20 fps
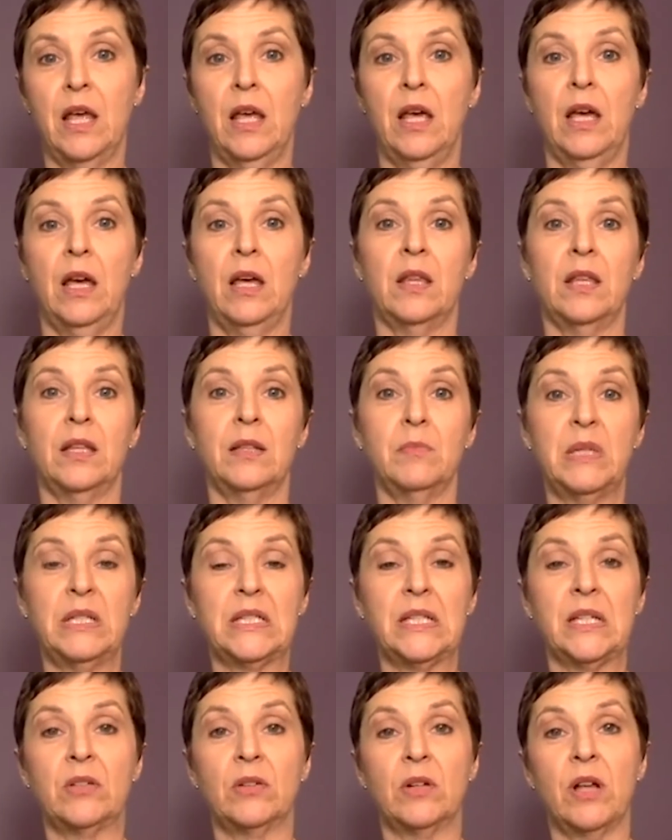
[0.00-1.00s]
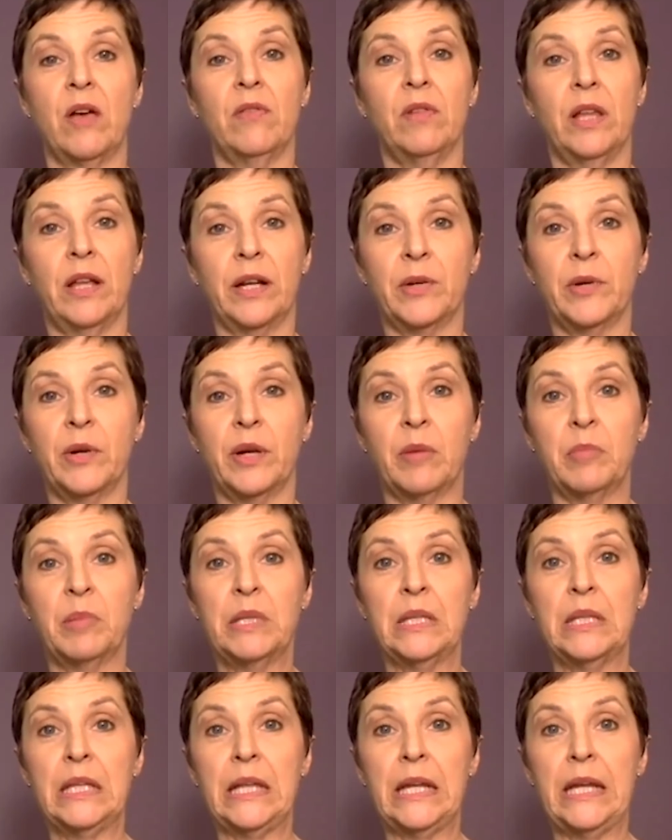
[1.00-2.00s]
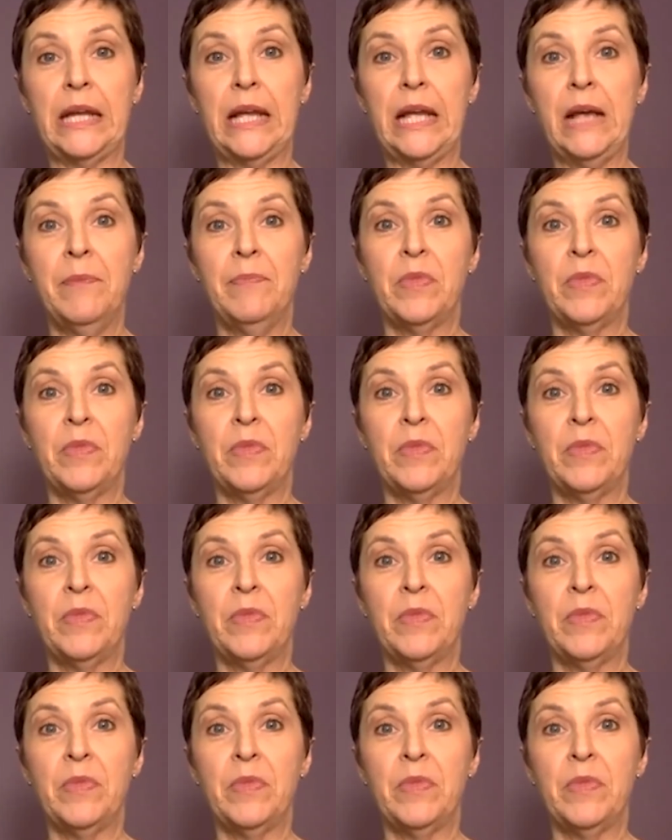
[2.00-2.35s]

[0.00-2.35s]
that means I don't have a lot of credibility.